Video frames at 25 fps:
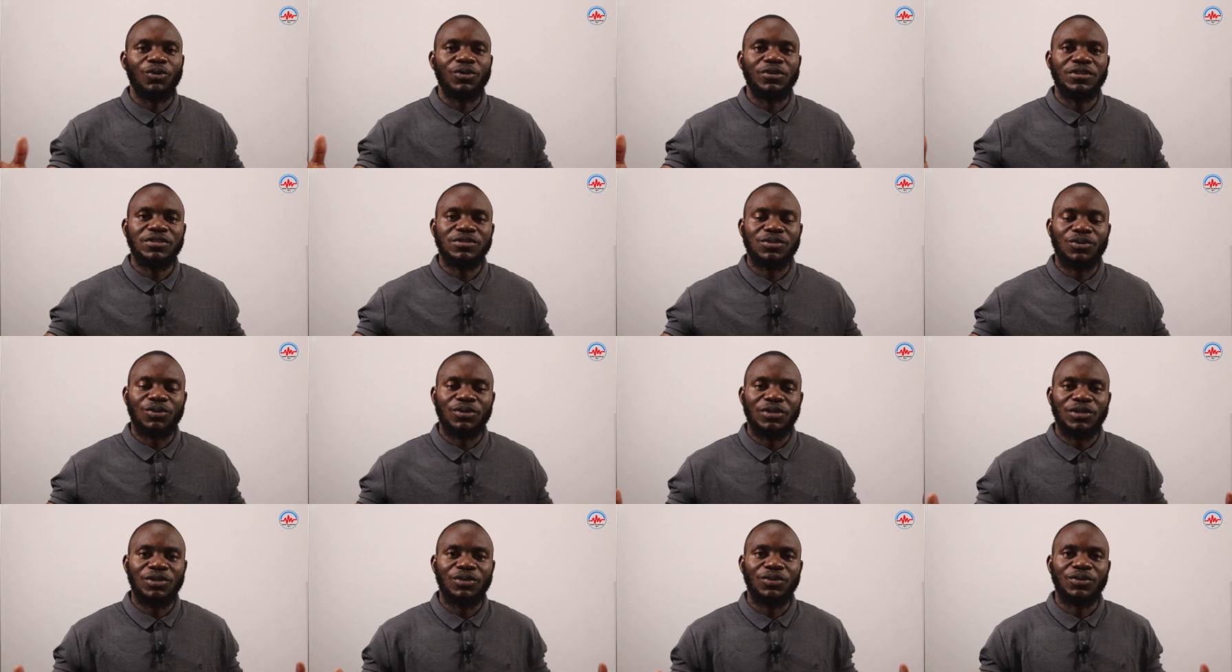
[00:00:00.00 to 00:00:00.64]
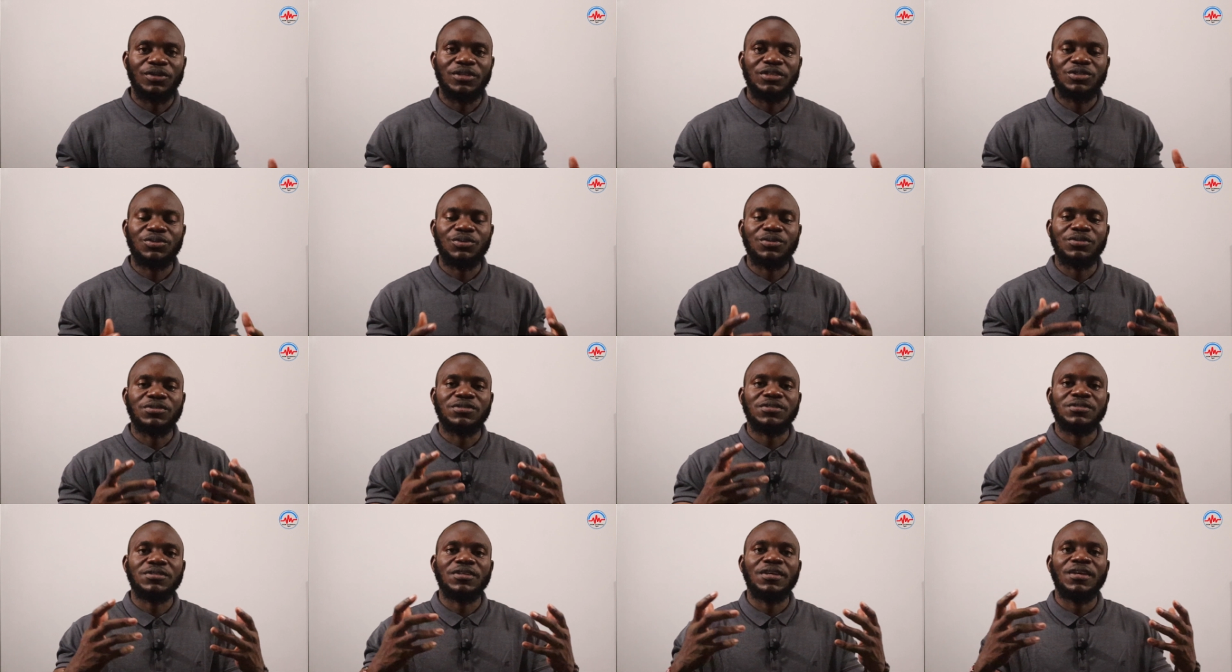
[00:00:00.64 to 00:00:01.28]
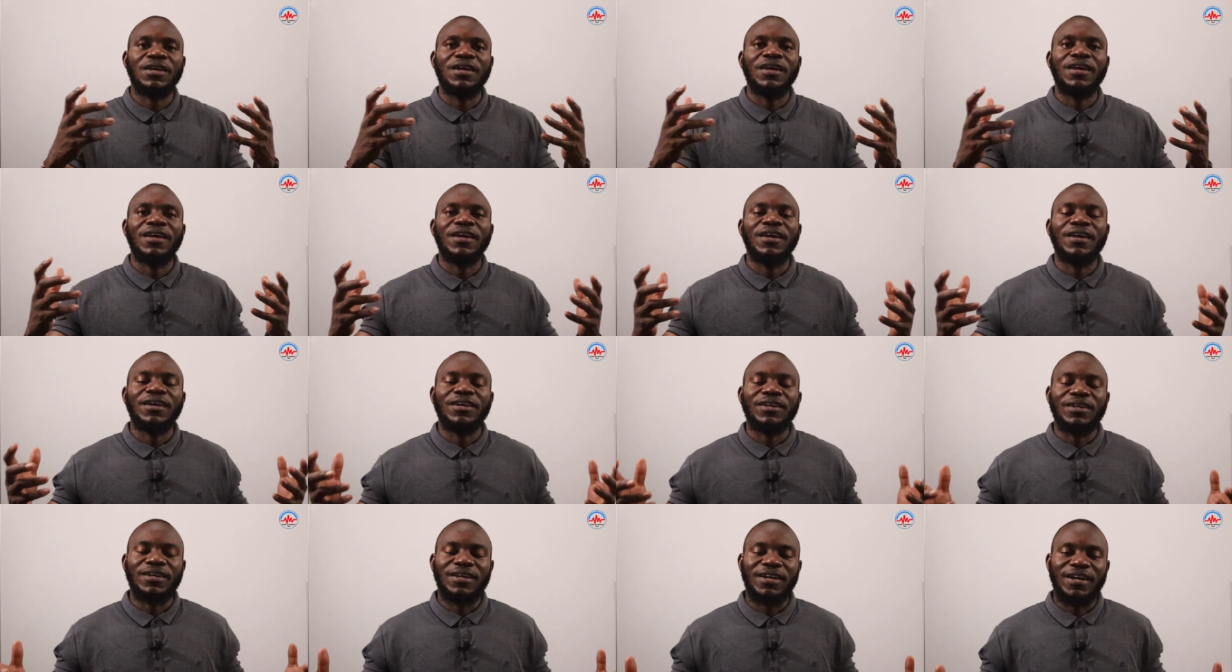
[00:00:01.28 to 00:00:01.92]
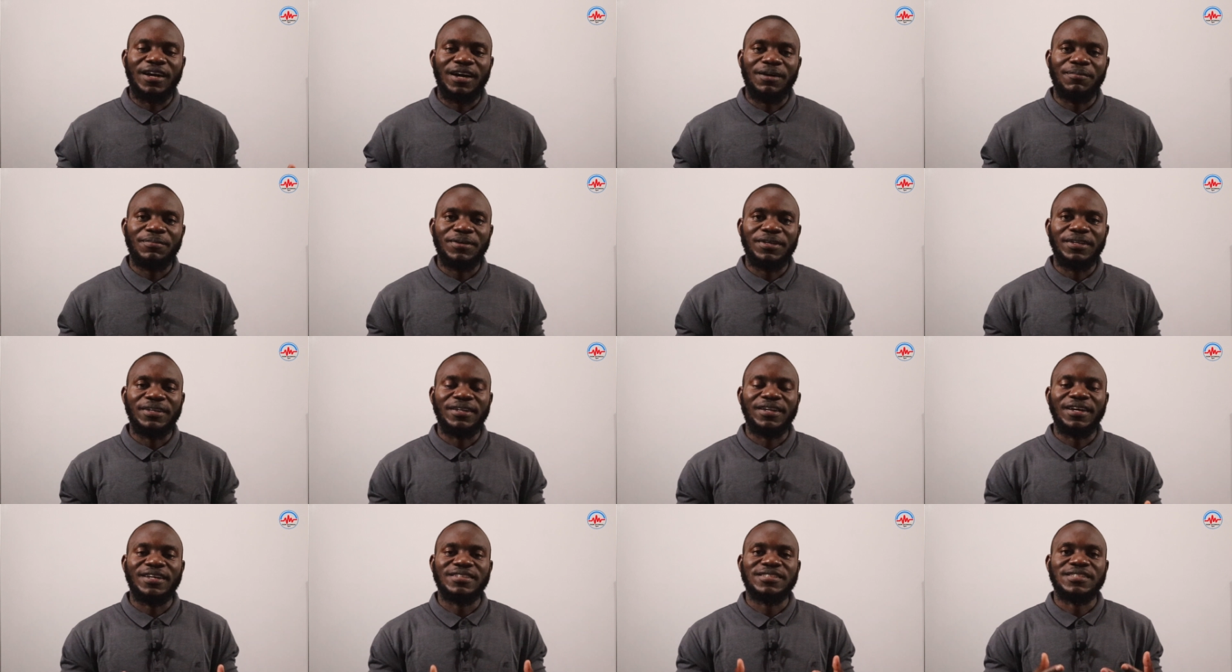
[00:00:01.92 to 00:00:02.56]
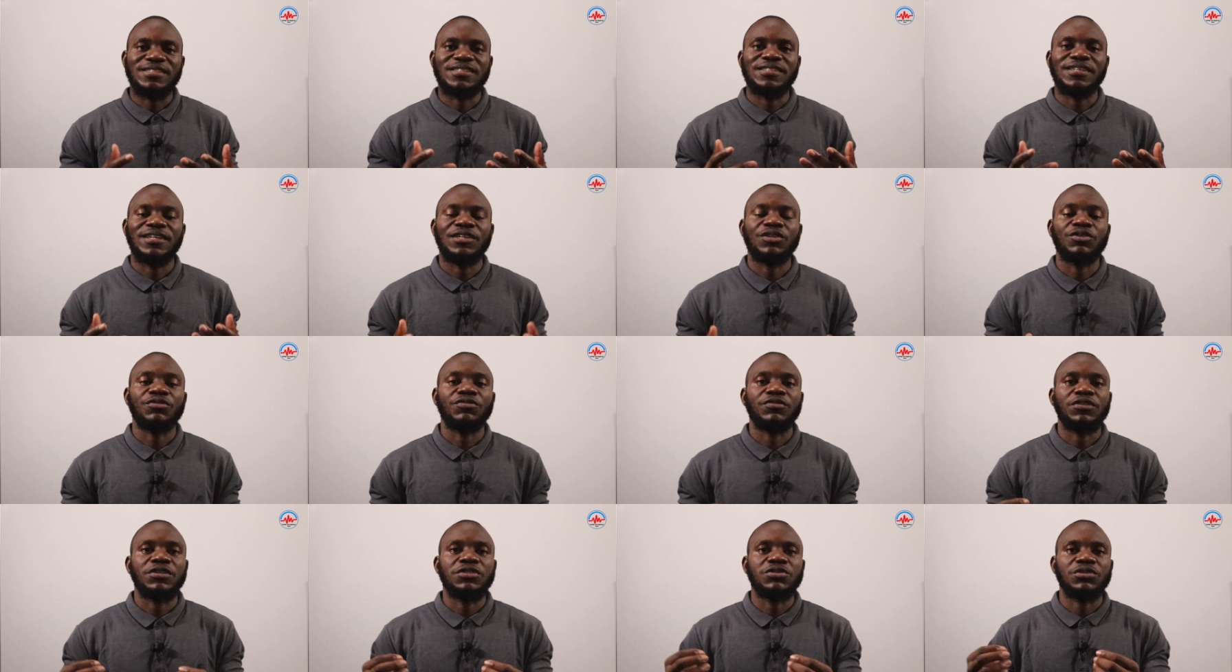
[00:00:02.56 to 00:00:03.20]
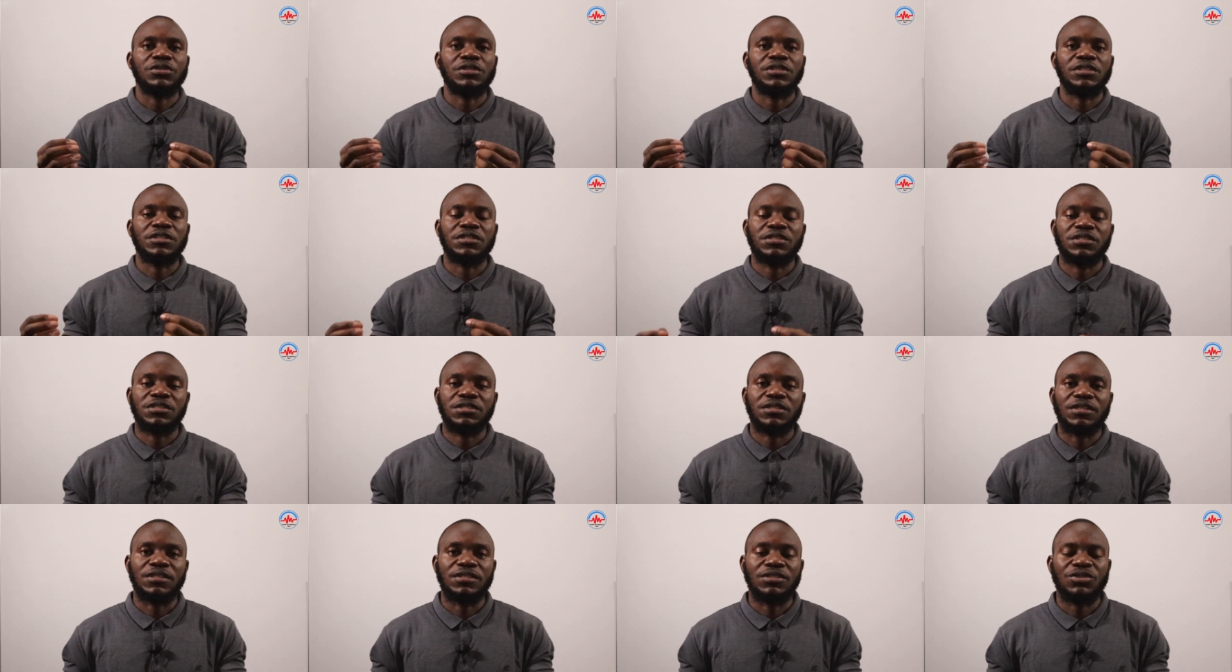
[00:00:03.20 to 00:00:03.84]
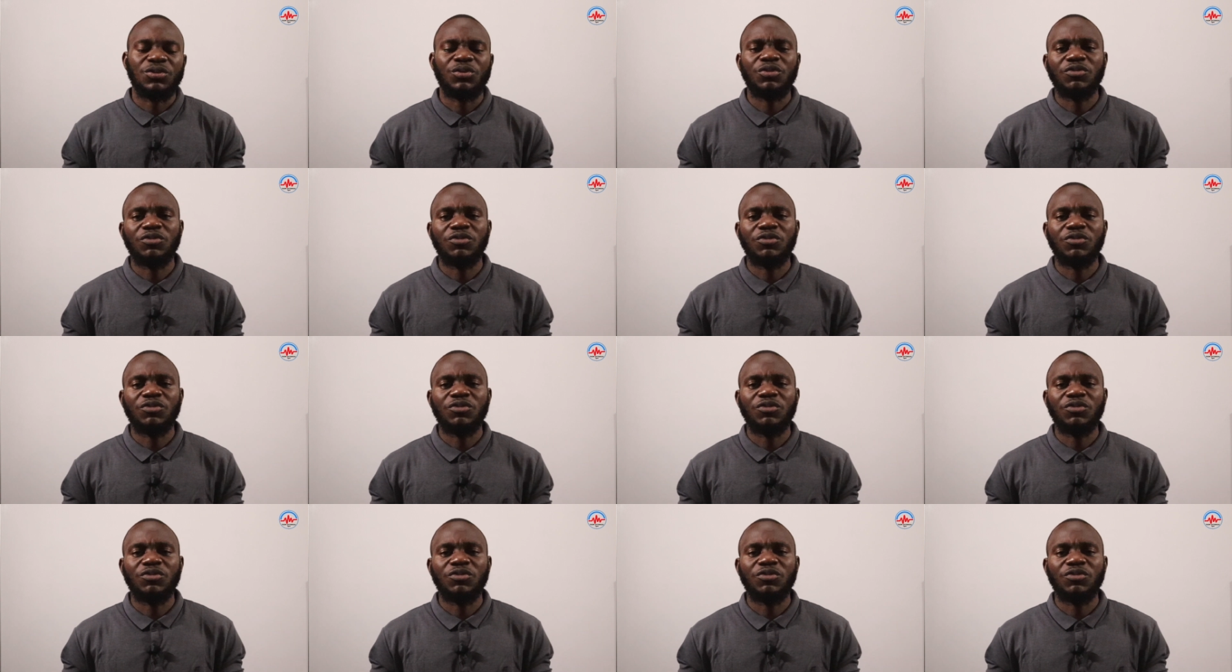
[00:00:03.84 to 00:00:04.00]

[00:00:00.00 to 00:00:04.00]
all these chronic conditions come in as a result of insulin resistance.